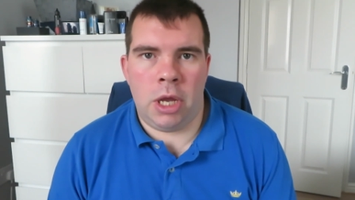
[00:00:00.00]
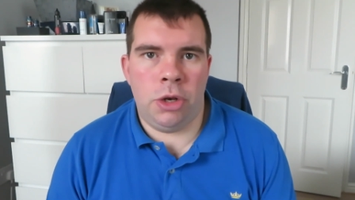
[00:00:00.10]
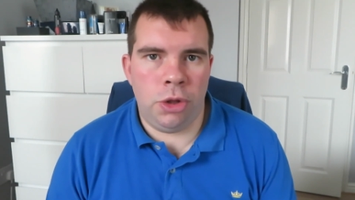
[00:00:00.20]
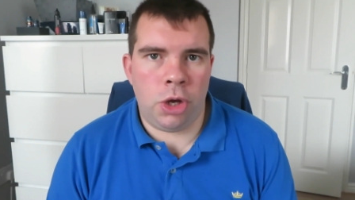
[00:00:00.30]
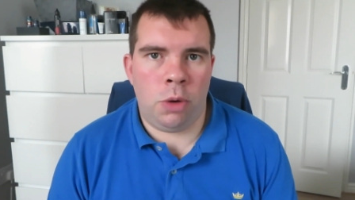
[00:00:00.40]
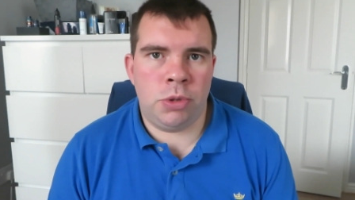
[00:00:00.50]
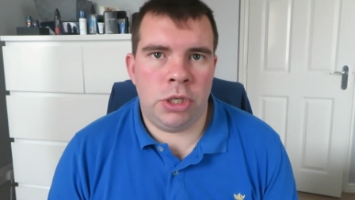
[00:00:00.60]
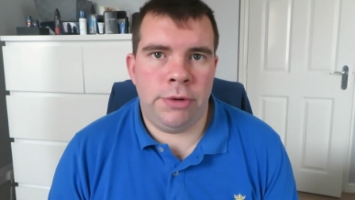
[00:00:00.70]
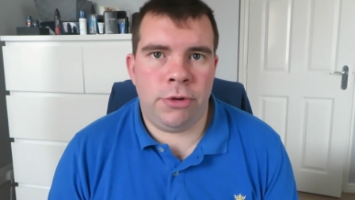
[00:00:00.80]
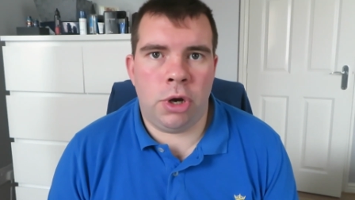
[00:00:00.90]
Another
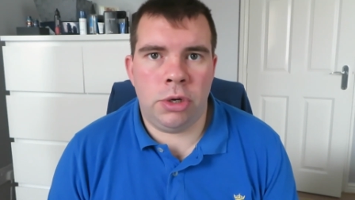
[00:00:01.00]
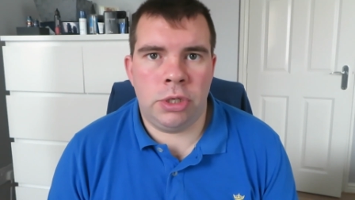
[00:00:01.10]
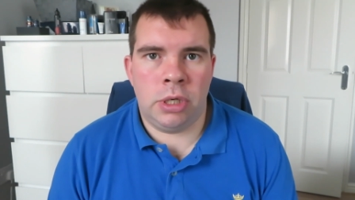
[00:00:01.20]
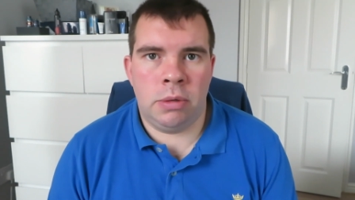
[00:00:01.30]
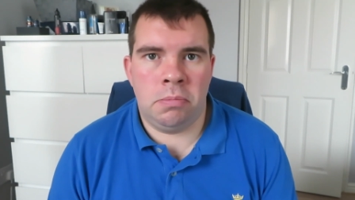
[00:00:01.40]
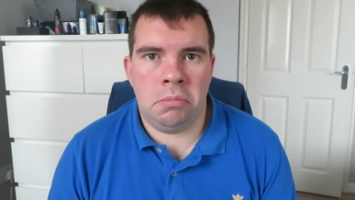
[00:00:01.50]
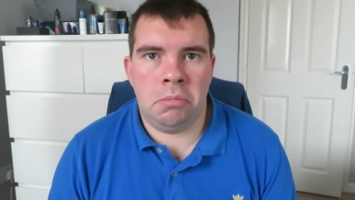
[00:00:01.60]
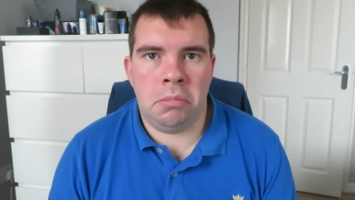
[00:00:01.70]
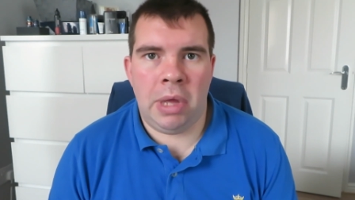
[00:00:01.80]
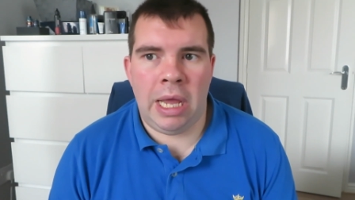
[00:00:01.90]
option you've got,
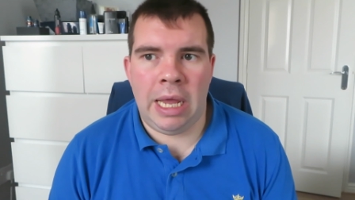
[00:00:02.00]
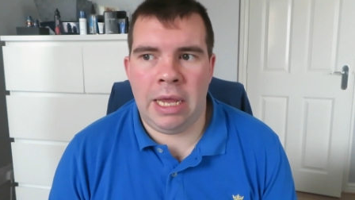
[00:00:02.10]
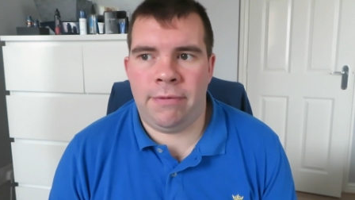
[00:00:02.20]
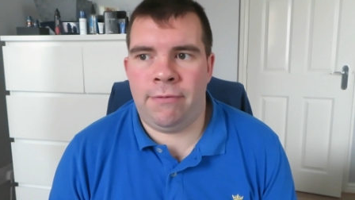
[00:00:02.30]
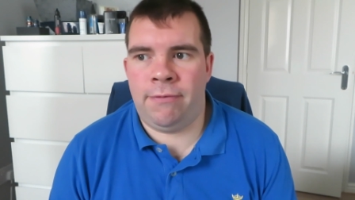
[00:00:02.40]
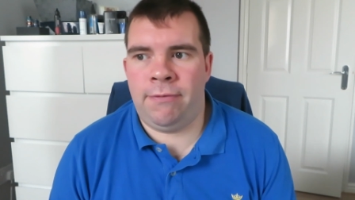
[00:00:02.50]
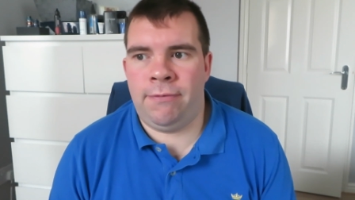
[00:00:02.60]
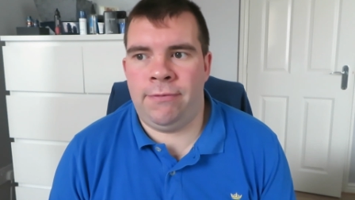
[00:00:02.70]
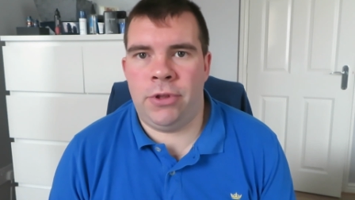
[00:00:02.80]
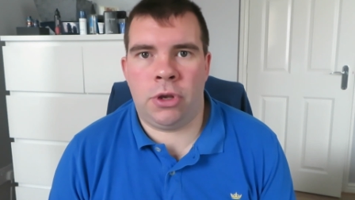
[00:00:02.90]
if
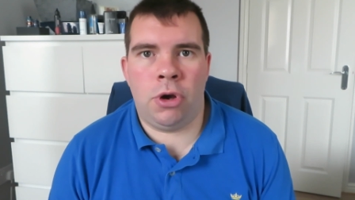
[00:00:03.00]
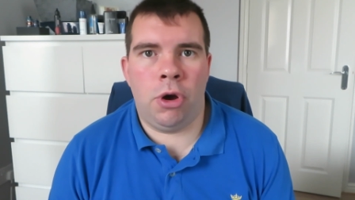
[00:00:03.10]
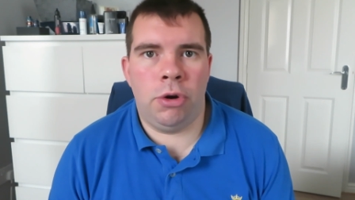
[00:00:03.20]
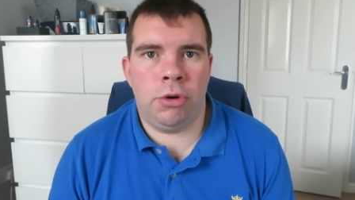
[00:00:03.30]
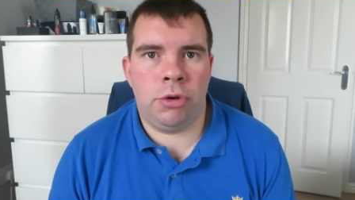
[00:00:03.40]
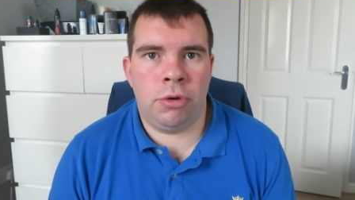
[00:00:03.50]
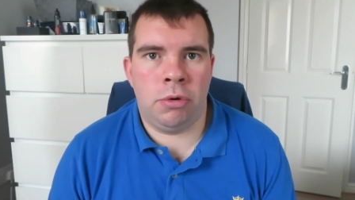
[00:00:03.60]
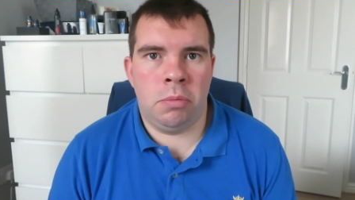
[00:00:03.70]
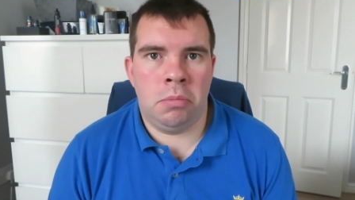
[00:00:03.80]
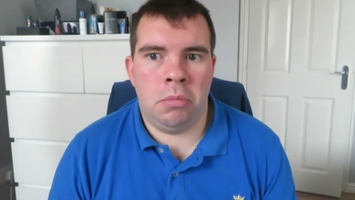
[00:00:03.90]
you can't,
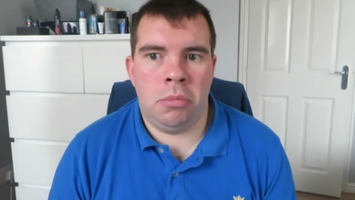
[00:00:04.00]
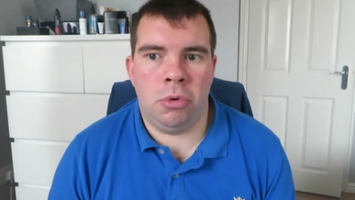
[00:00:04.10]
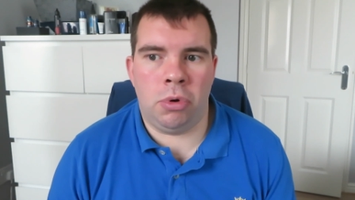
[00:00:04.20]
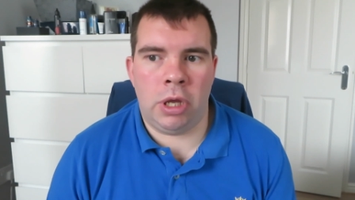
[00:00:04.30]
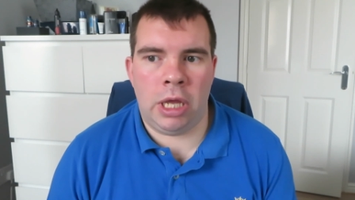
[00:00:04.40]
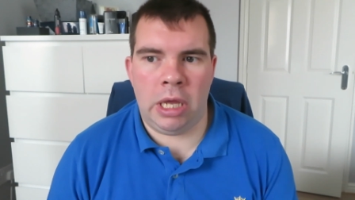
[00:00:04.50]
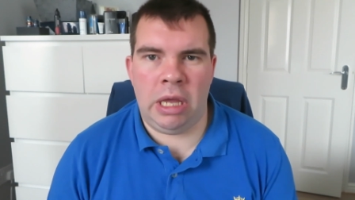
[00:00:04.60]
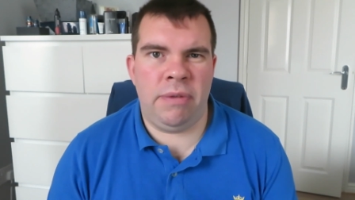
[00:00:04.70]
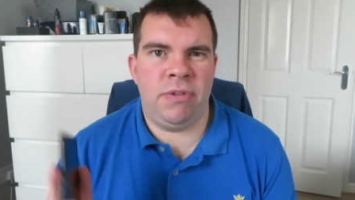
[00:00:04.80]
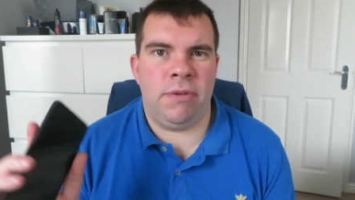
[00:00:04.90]

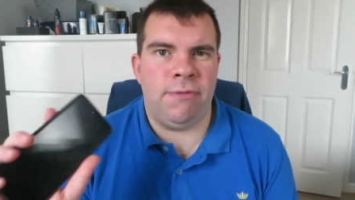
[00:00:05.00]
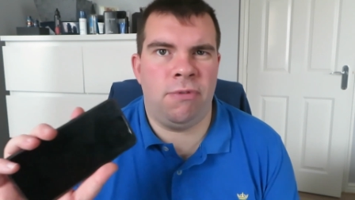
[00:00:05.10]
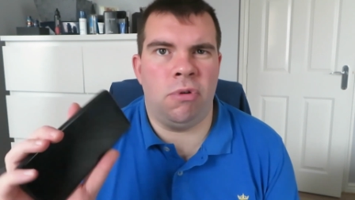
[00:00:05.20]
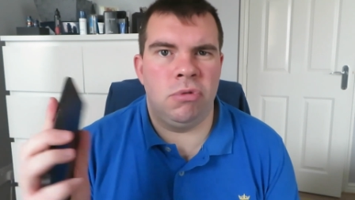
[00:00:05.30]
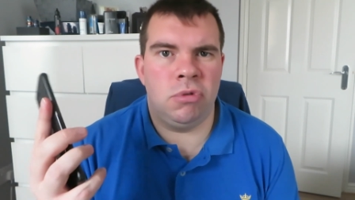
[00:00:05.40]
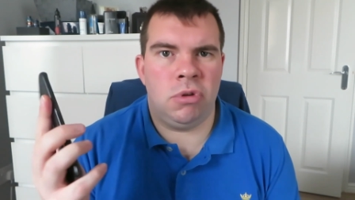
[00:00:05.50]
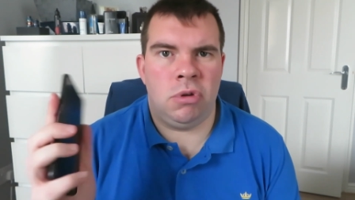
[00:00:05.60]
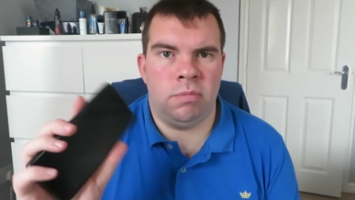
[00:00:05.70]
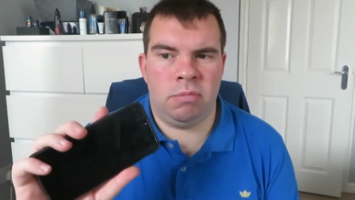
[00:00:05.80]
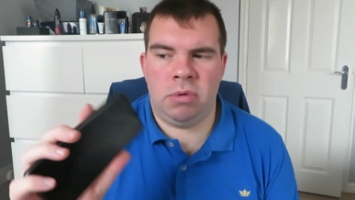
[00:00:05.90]
if your phone,
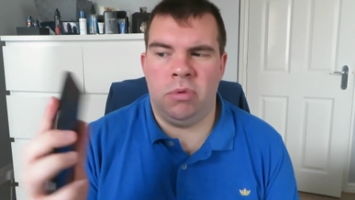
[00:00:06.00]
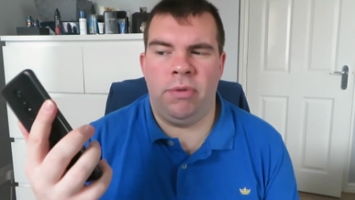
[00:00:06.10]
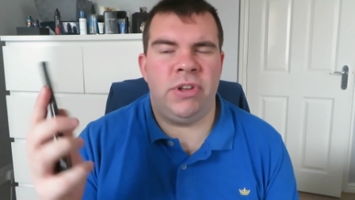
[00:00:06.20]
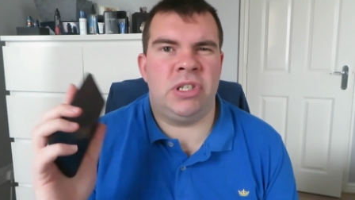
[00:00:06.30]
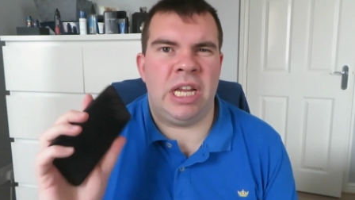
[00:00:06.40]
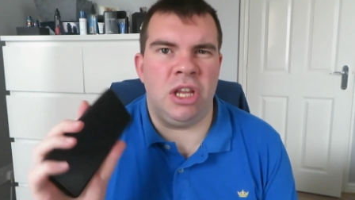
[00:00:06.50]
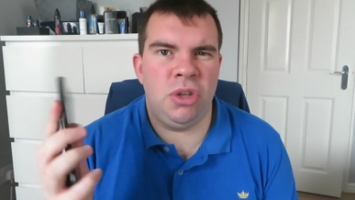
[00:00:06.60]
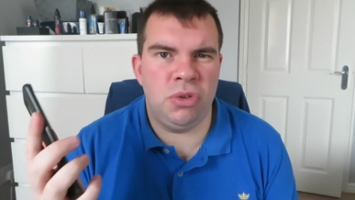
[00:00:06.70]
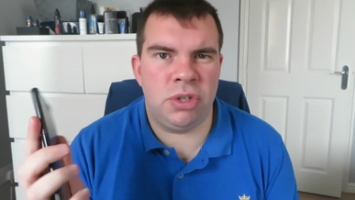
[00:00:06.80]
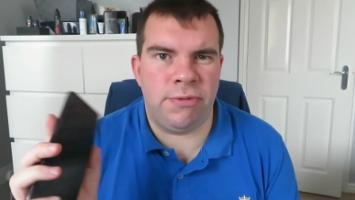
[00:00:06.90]
if you're sick of
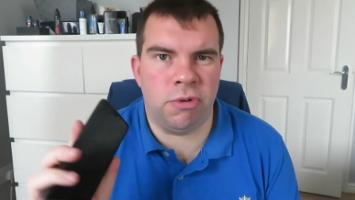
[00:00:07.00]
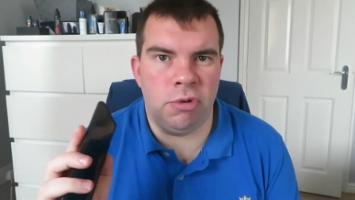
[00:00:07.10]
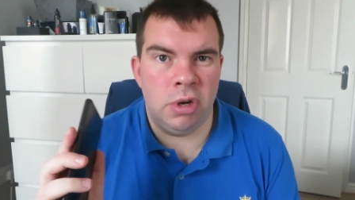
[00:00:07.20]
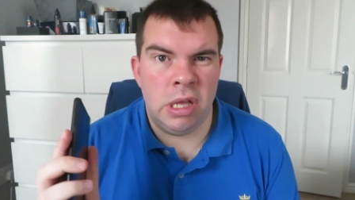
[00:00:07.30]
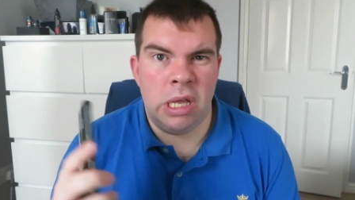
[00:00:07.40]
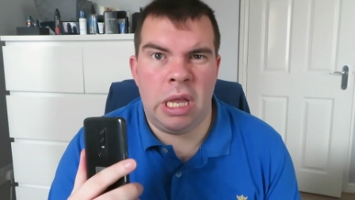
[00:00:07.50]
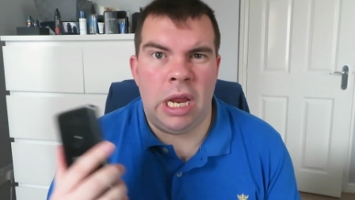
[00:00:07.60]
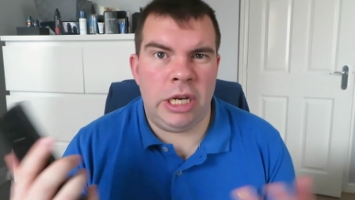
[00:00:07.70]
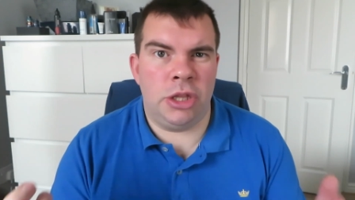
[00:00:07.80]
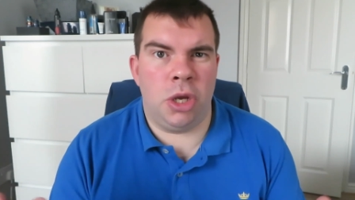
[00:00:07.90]
using your phone
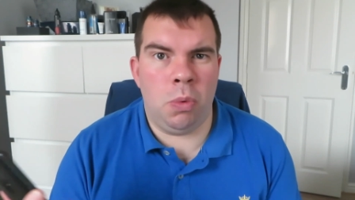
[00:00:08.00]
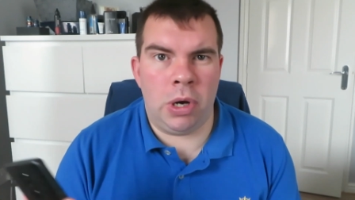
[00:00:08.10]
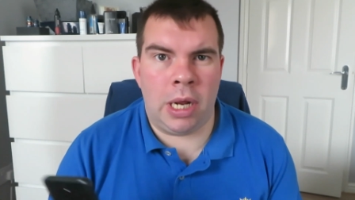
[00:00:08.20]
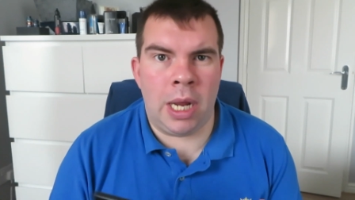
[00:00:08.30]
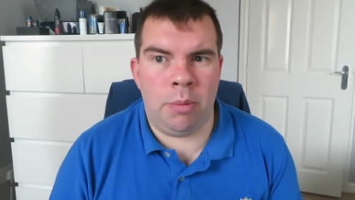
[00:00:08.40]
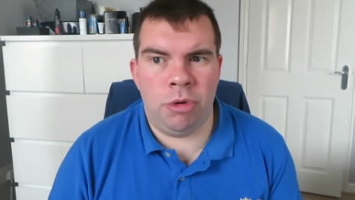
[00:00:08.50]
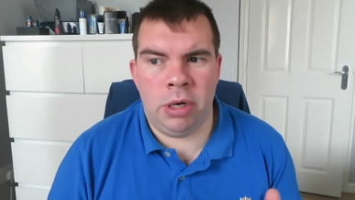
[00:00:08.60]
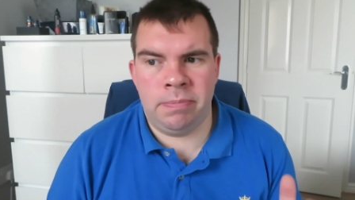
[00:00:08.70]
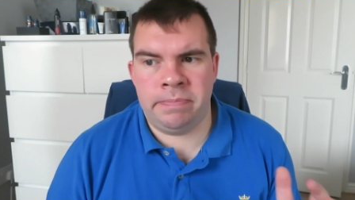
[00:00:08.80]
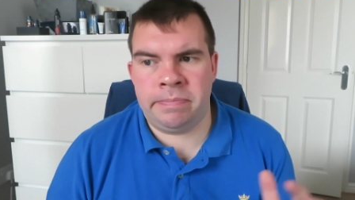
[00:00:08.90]
and you do want a camera